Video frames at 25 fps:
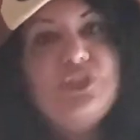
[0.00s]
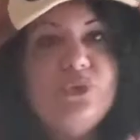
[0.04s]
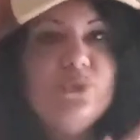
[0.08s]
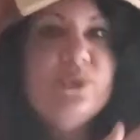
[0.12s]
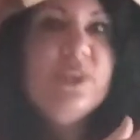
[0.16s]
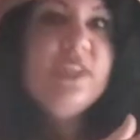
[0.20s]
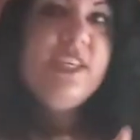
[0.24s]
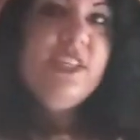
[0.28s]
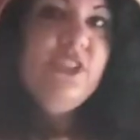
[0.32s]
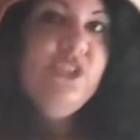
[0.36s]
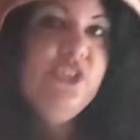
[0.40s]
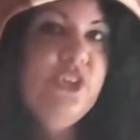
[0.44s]
you
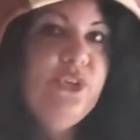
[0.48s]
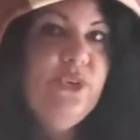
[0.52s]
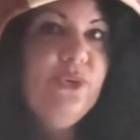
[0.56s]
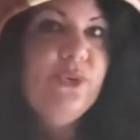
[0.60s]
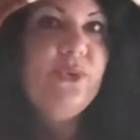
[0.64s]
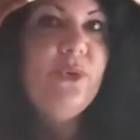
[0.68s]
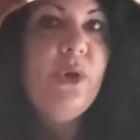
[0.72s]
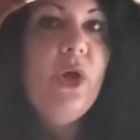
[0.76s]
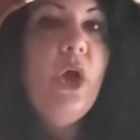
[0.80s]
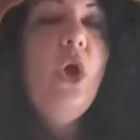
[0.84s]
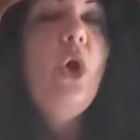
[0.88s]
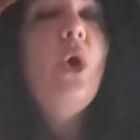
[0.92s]
can
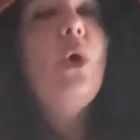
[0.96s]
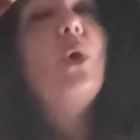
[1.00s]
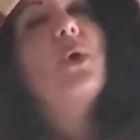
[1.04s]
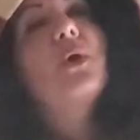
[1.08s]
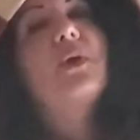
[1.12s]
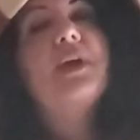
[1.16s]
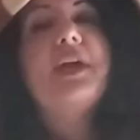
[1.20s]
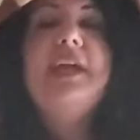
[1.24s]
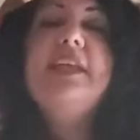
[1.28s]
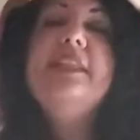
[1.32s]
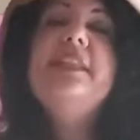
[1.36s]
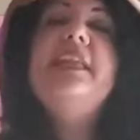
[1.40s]
do,
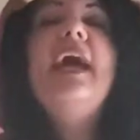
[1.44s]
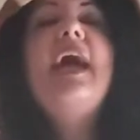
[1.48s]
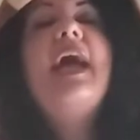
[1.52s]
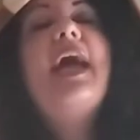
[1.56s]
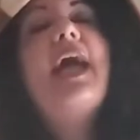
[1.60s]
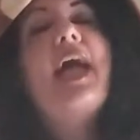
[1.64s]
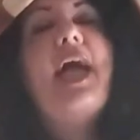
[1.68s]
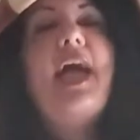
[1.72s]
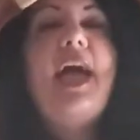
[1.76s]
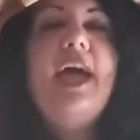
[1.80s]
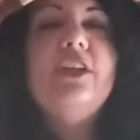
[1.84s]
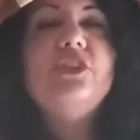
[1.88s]
or an
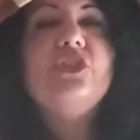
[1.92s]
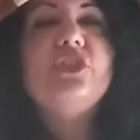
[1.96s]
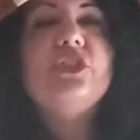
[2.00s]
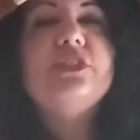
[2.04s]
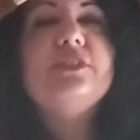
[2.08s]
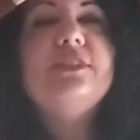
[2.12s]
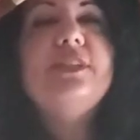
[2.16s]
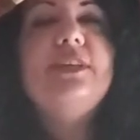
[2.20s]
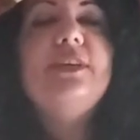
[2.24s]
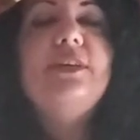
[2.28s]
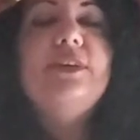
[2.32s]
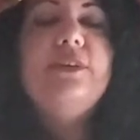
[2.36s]

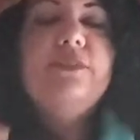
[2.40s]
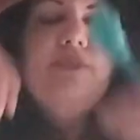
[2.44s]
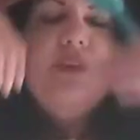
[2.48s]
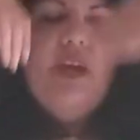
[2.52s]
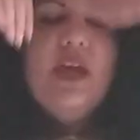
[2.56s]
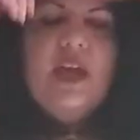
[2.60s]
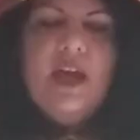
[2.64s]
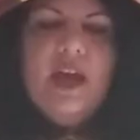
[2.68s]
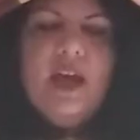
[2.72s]
adjective,